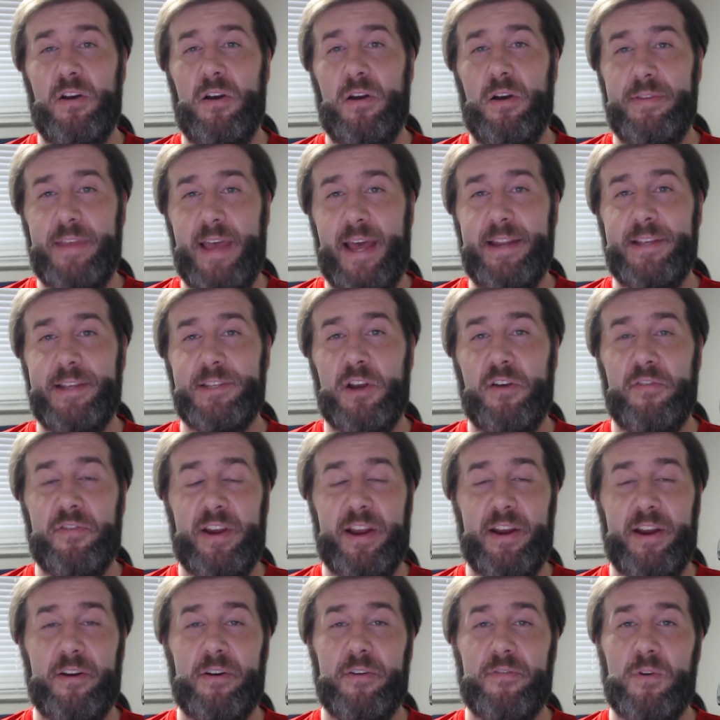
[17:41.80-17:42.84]
that is over
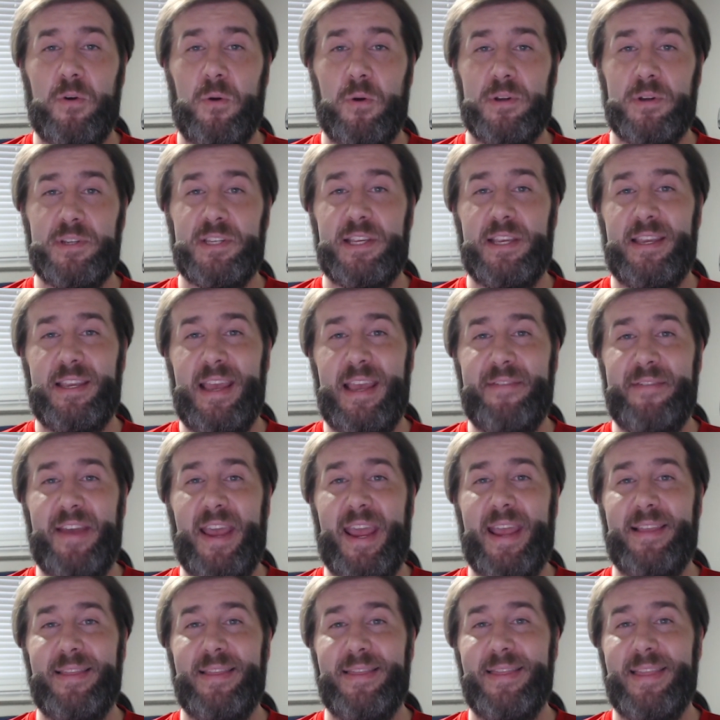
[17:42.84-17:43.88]
here, of course, give
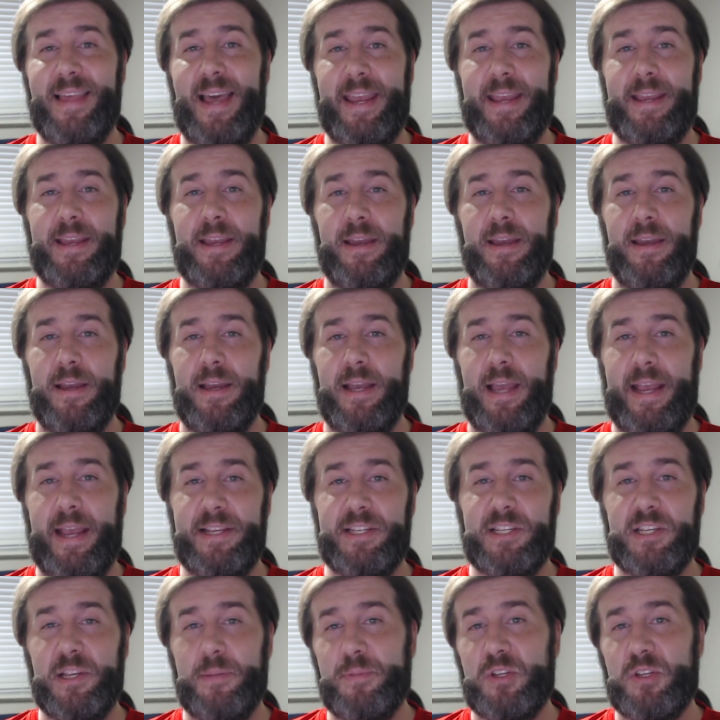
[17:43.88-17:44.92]
a like, a
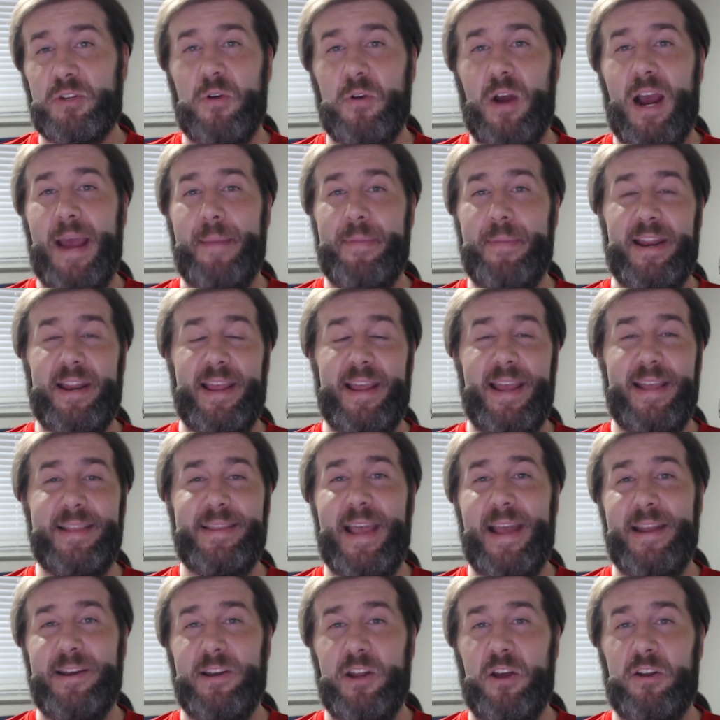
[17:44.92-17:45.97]
subscribe, and hit
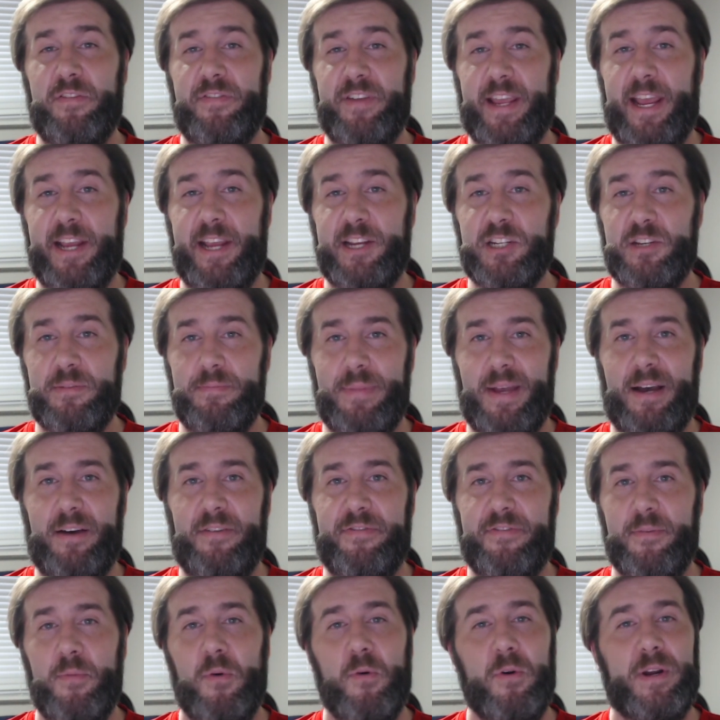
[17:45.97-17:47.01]
that notification bell
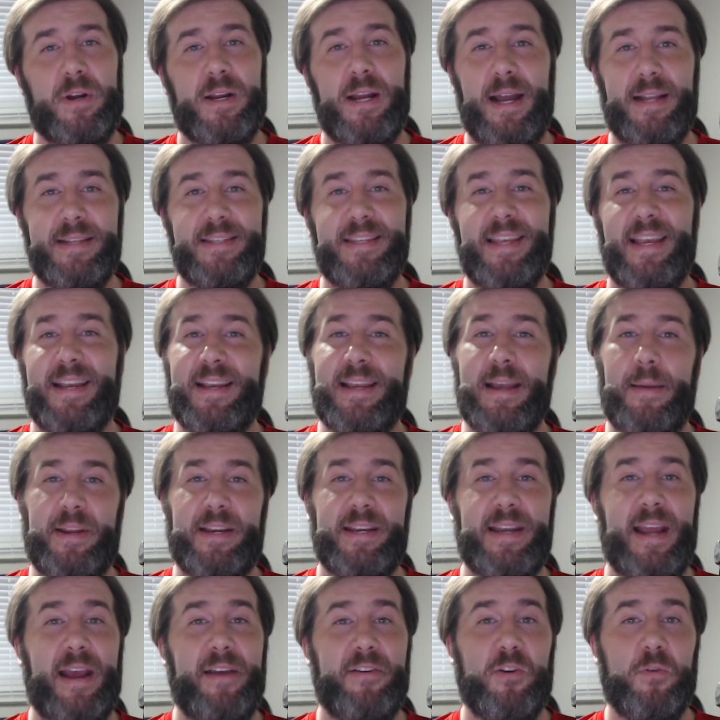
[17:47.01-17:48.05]
for more content
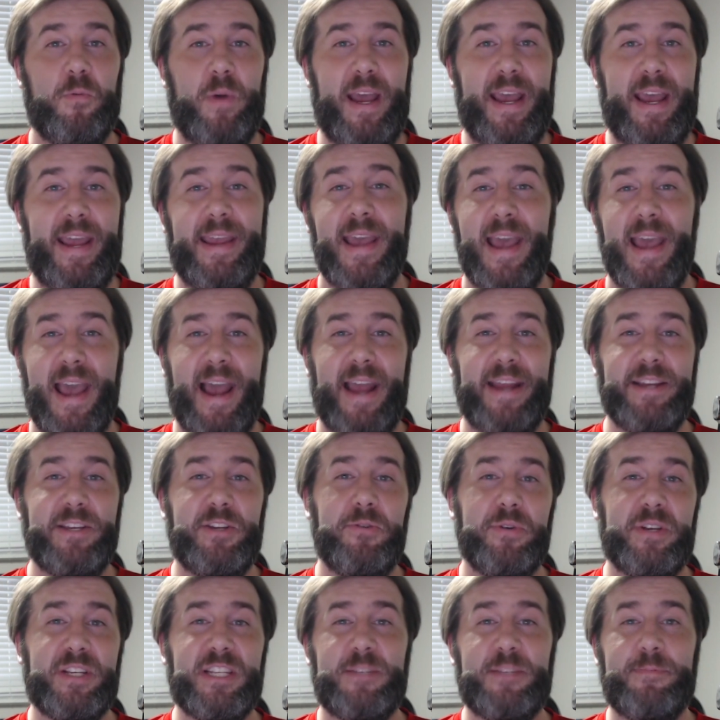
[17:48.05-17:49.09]
coming down your way. I
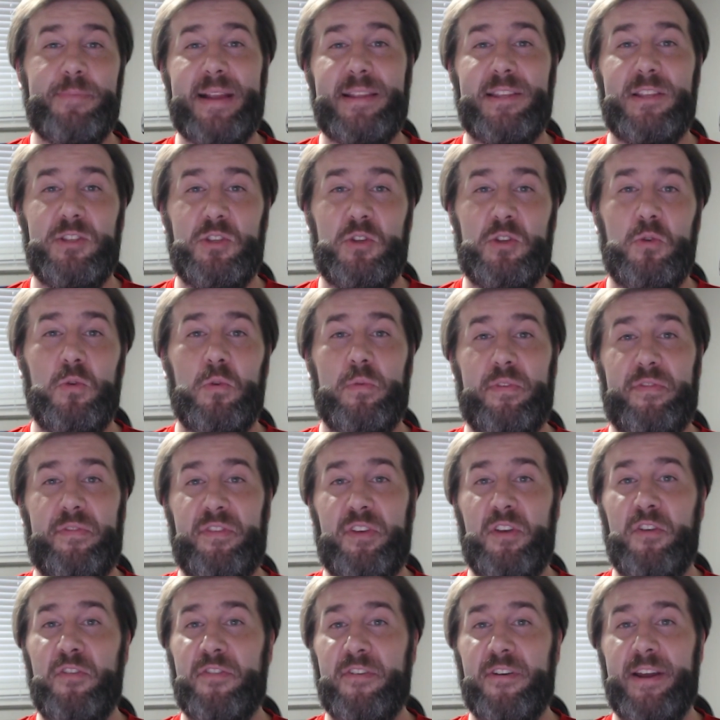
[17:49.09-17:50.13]
do expect to do a
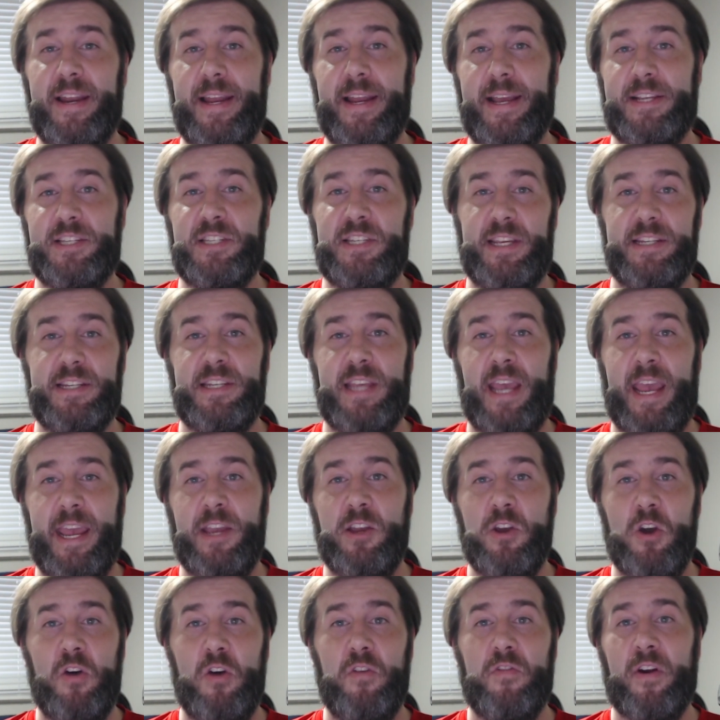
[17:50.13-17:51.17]
review for NXT
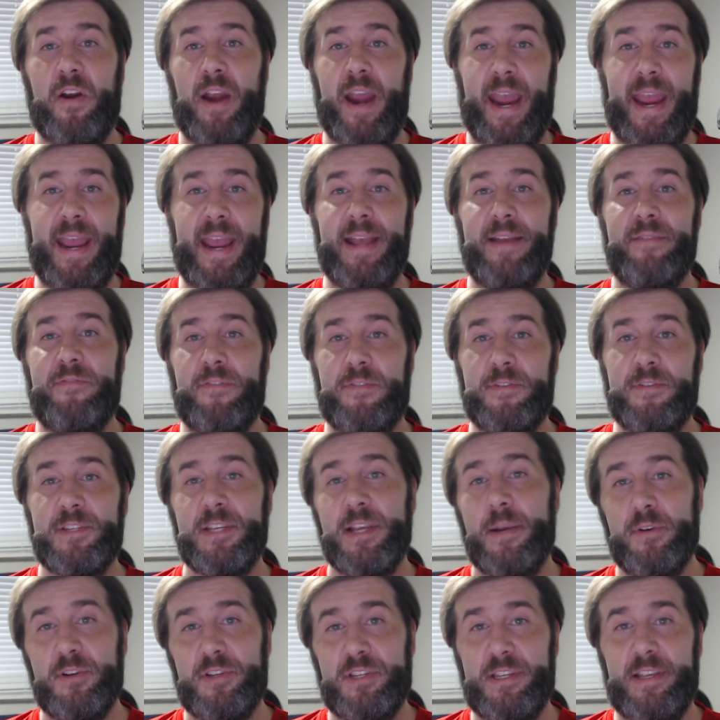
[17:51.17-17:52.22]
TakeOver and for
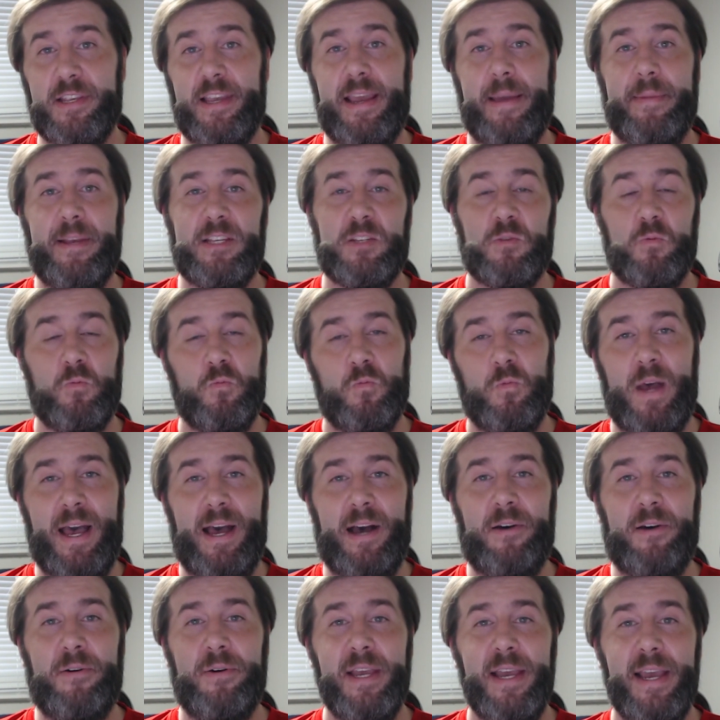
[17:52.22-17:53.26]
SummerSlam as
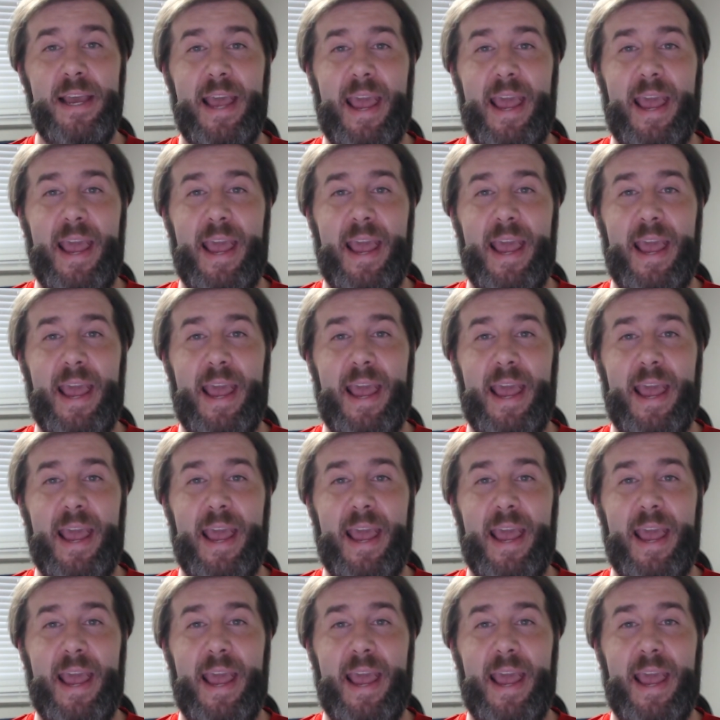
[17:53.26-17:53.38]
well.